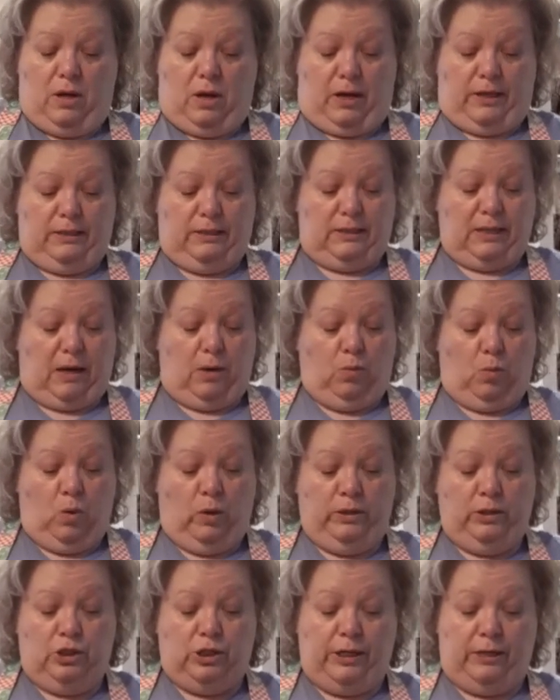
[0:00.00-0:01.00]
I saw
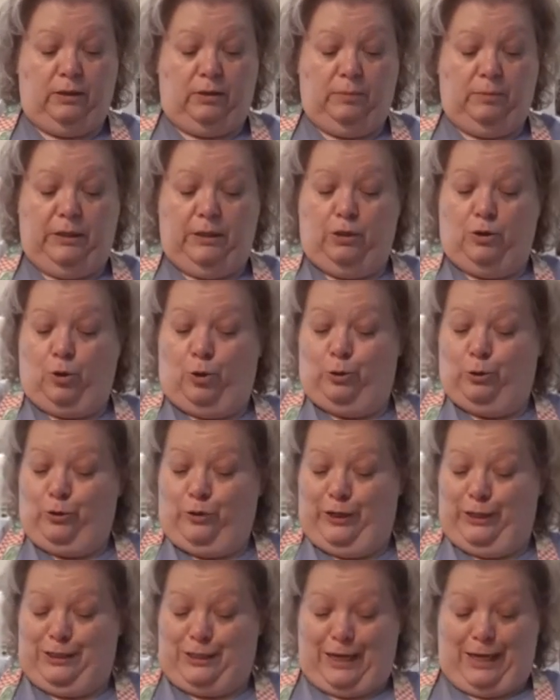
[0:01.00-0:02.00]
one gentleman, an older
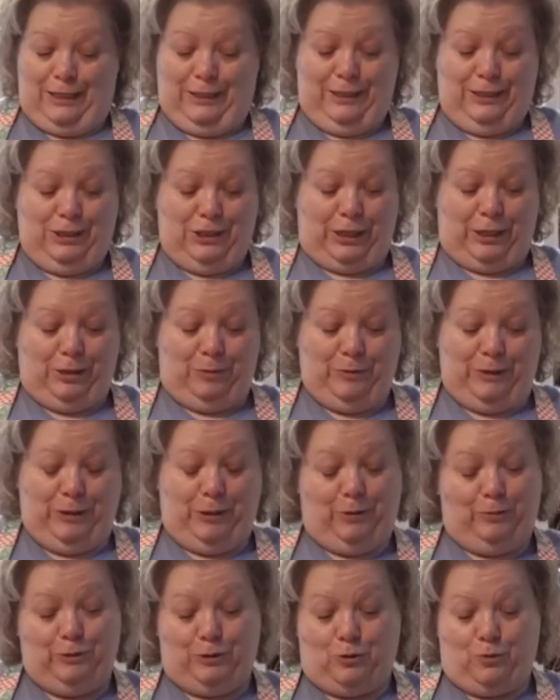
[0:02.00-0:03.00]
Italian gentleman,
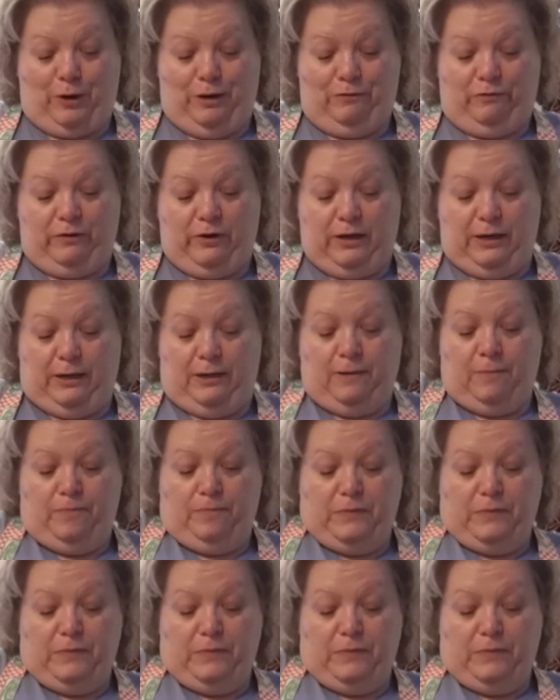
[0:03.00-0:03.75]
he was quite funny,